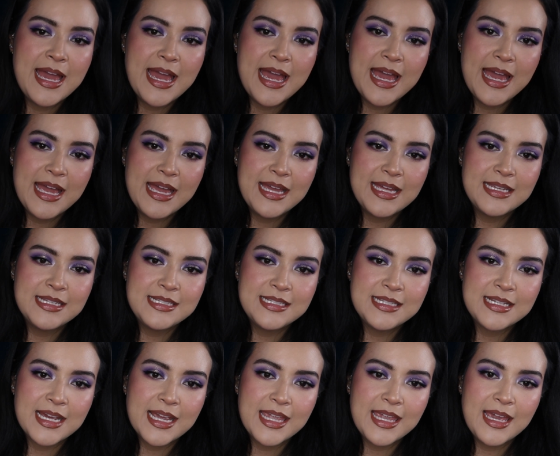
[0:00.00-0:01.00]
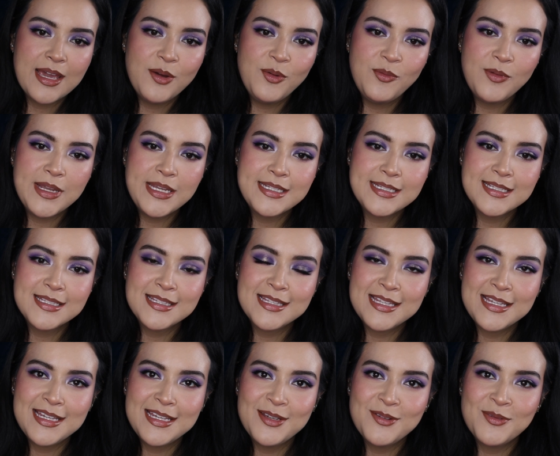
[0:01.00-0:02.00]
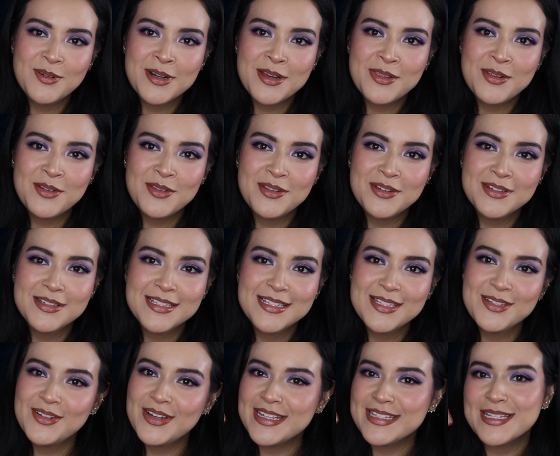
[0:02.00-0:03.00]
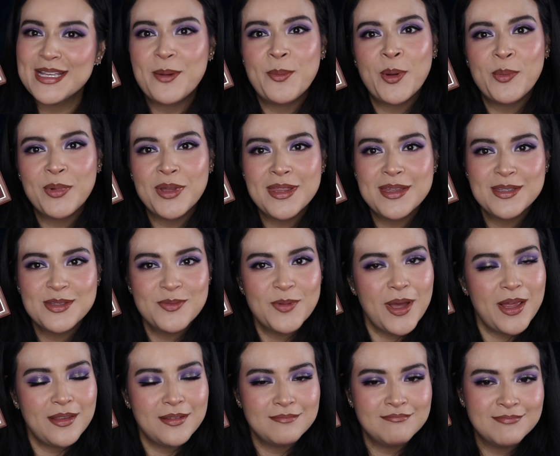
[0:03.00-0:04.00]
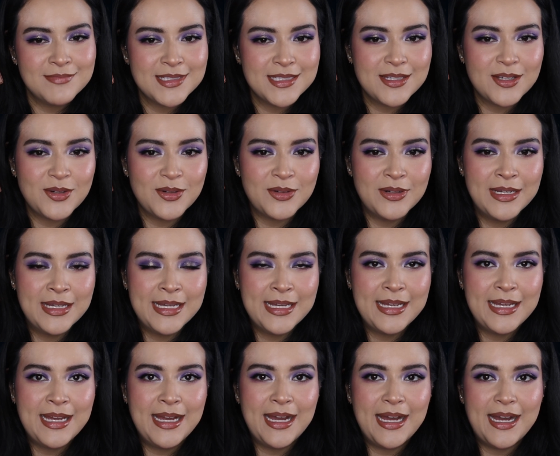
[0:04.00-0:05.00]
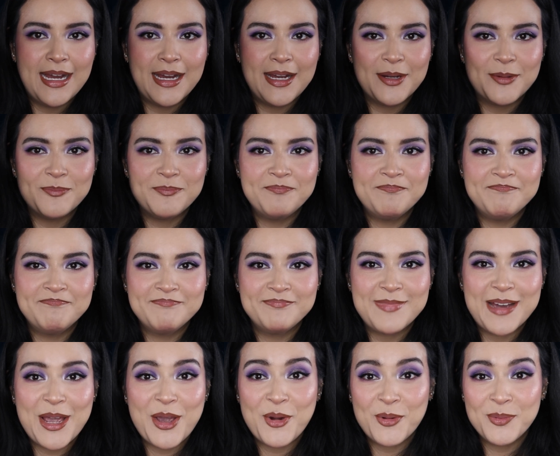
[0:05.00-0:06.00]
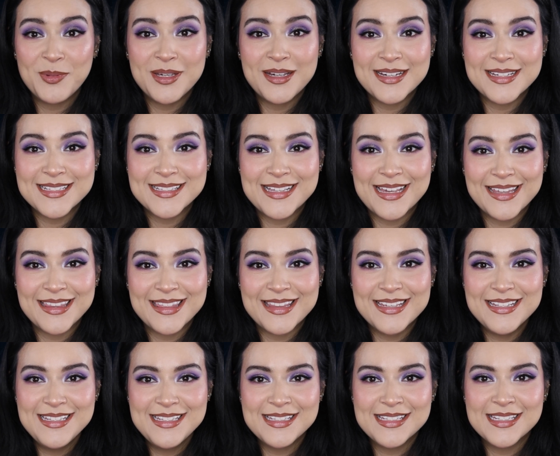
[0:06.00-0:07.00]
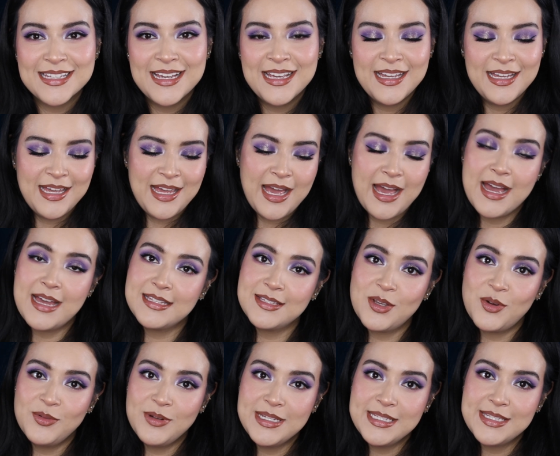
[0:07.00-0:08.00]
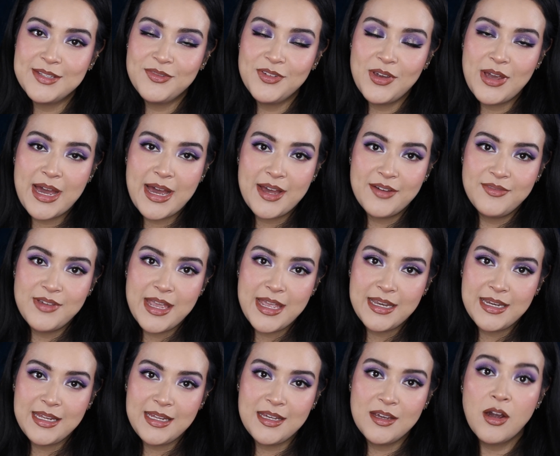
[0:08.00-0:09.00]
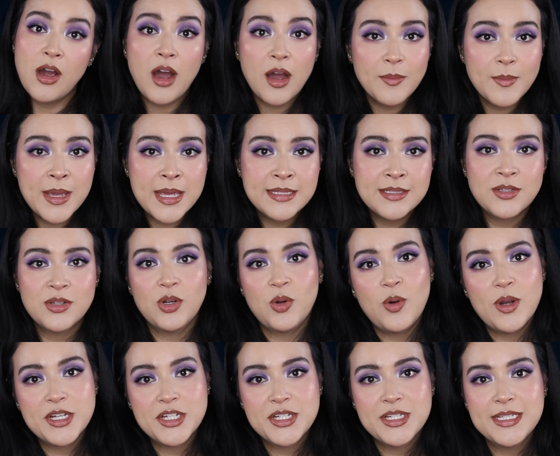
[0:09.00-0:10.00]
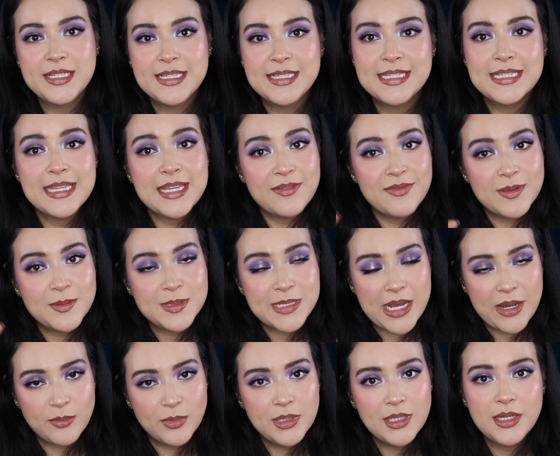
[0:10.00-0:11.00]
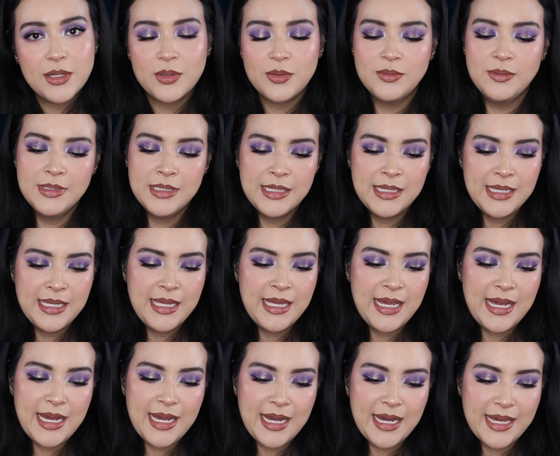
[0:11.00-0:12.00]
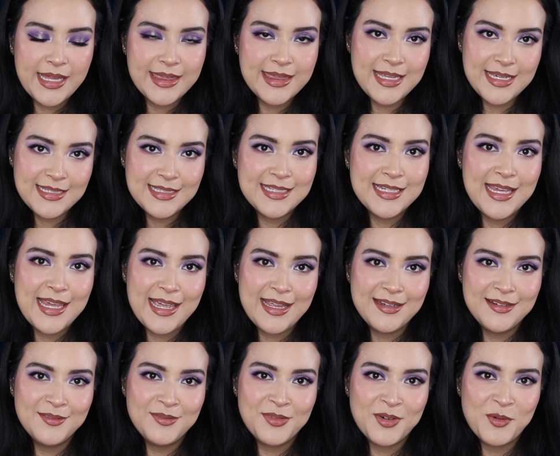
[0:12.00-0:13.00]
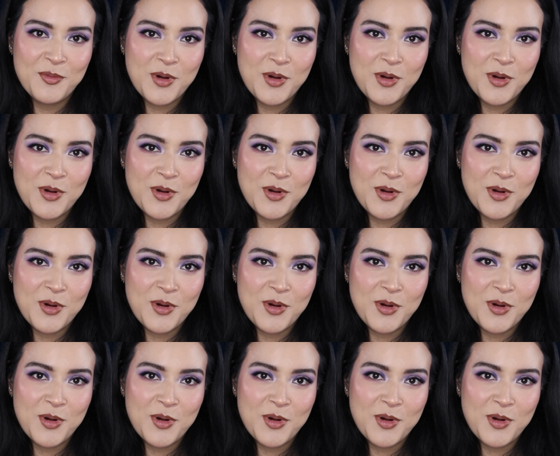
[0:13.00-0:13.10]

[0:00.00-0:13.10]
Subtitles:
And I can't wait to see what other looks you guys come up with as well. So I hope you guys like this. As always, if you have any comments or questions, leave them down below. Thanks again for